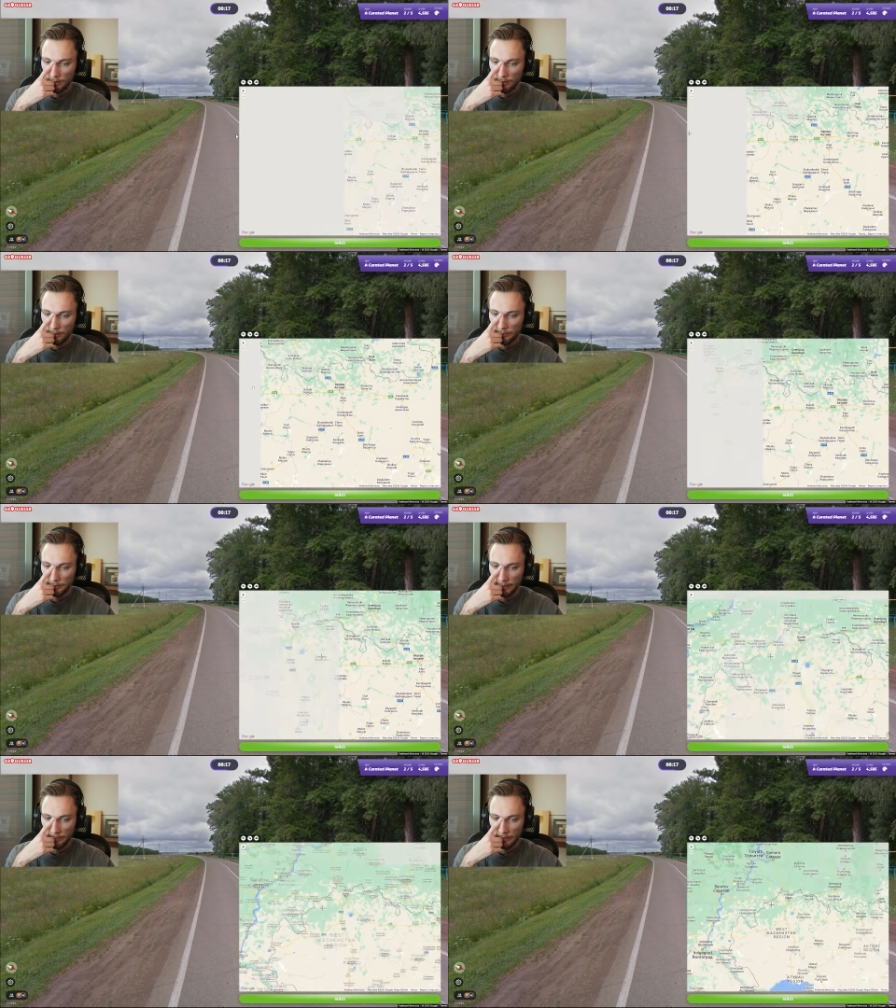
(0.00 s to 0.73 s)
So
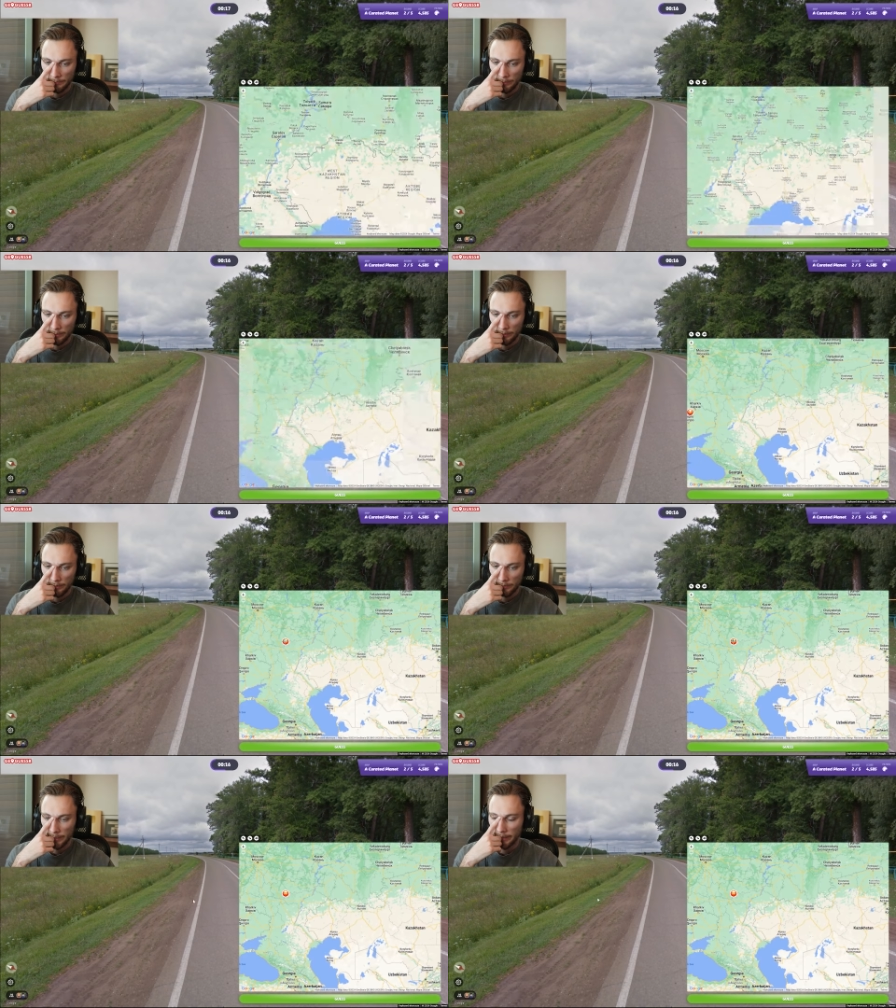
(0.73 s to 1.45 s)
now we have to
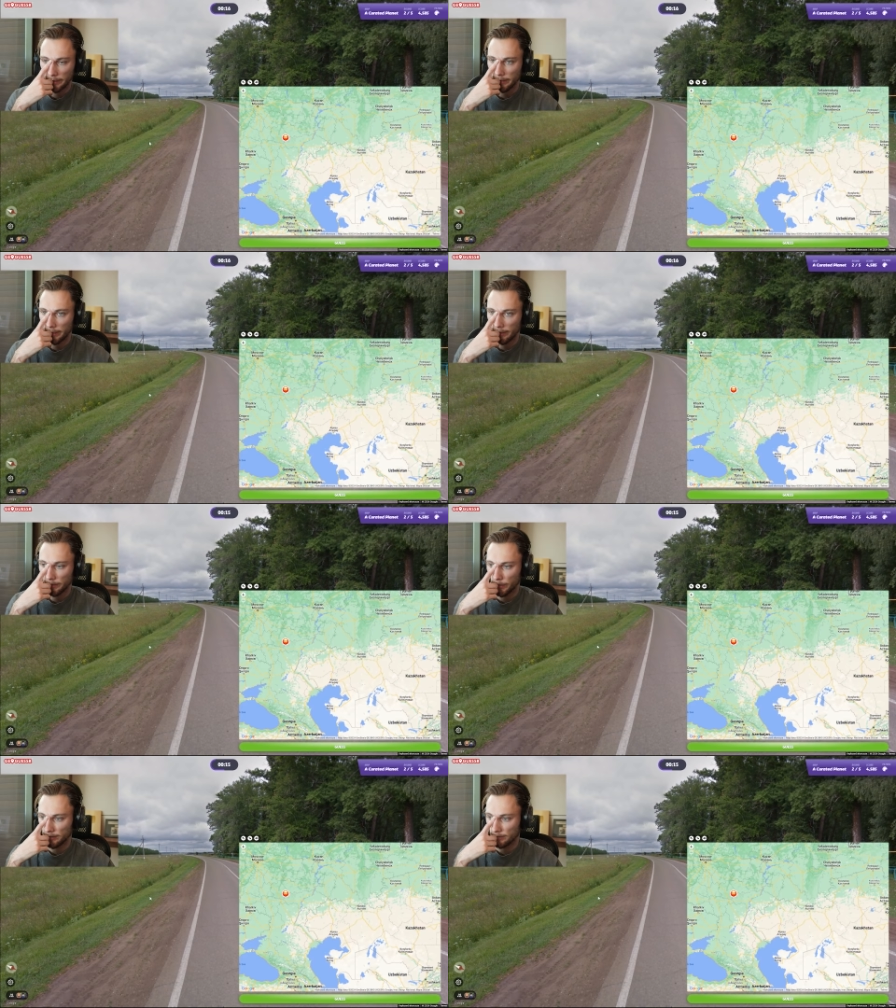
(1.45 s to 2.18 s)
rethink our
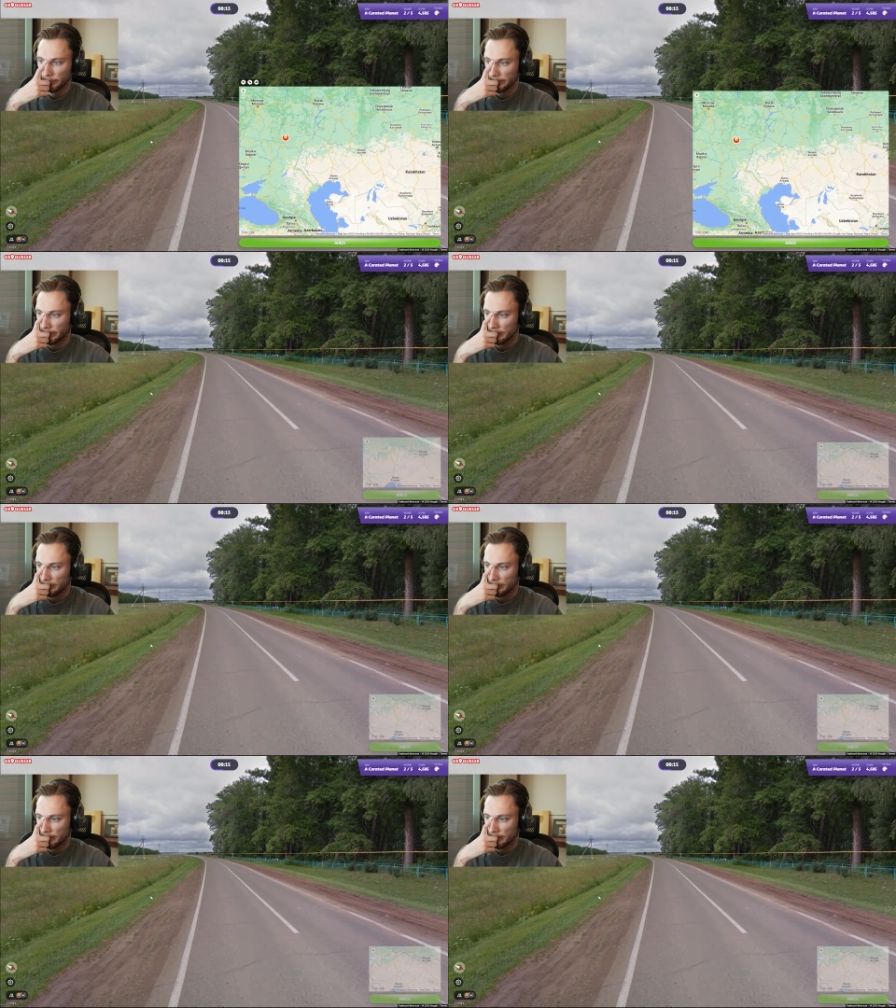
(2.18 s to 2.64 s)
possibilities.